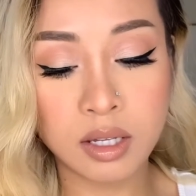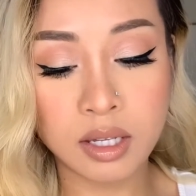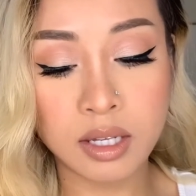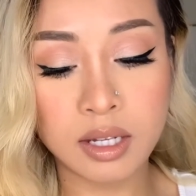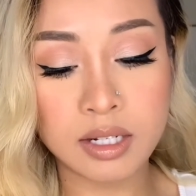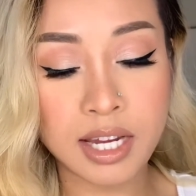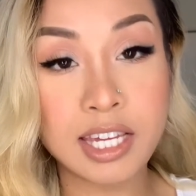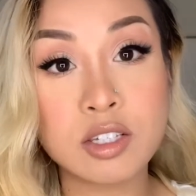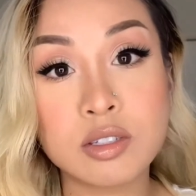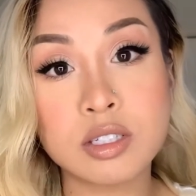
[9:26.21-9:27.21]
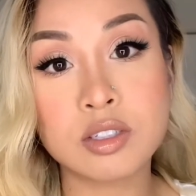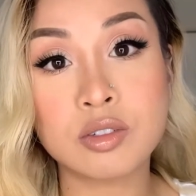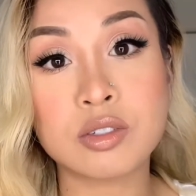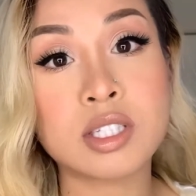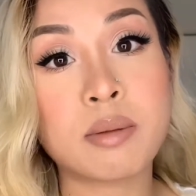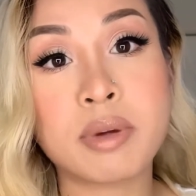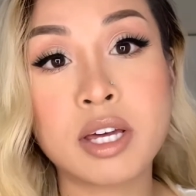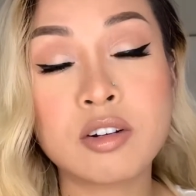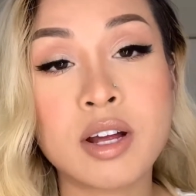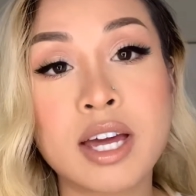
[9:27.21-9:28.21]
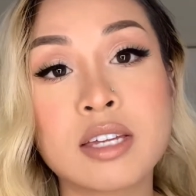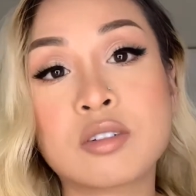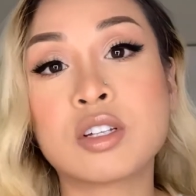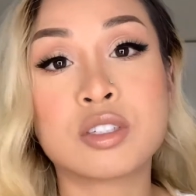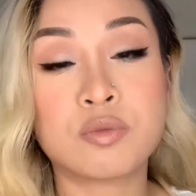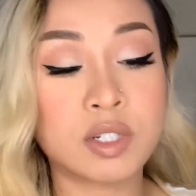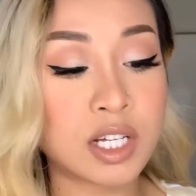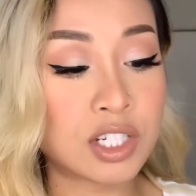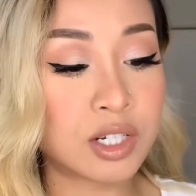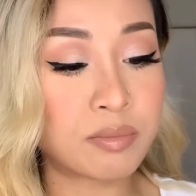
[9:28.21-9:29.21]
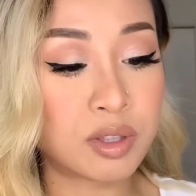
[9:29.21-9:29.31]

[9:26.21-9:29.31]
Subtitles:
and I use it to set my under eyes, or I use it for touch up.